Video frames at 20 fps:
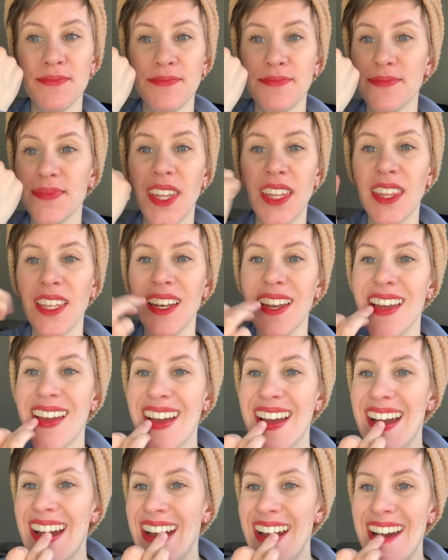Nothing.
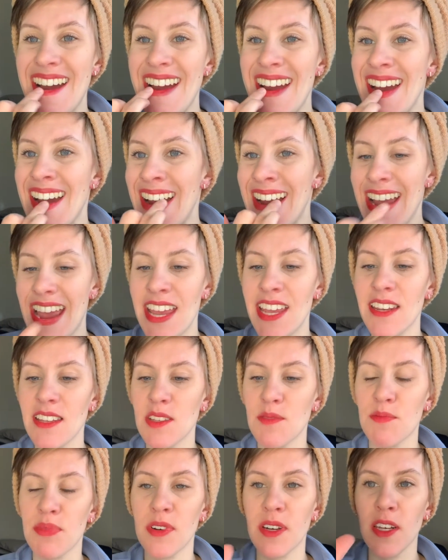It is
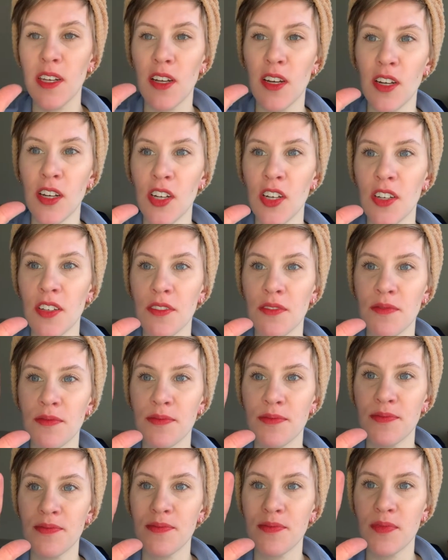pretty darn
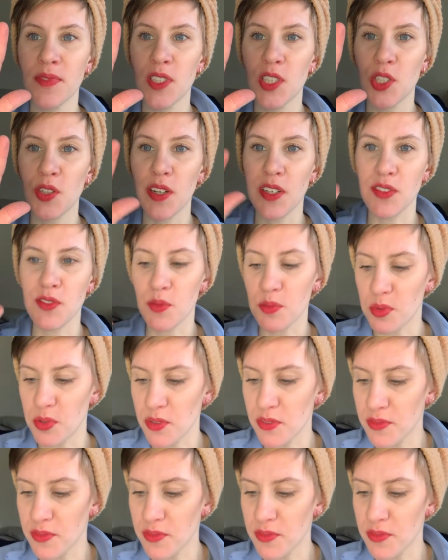transfer proof.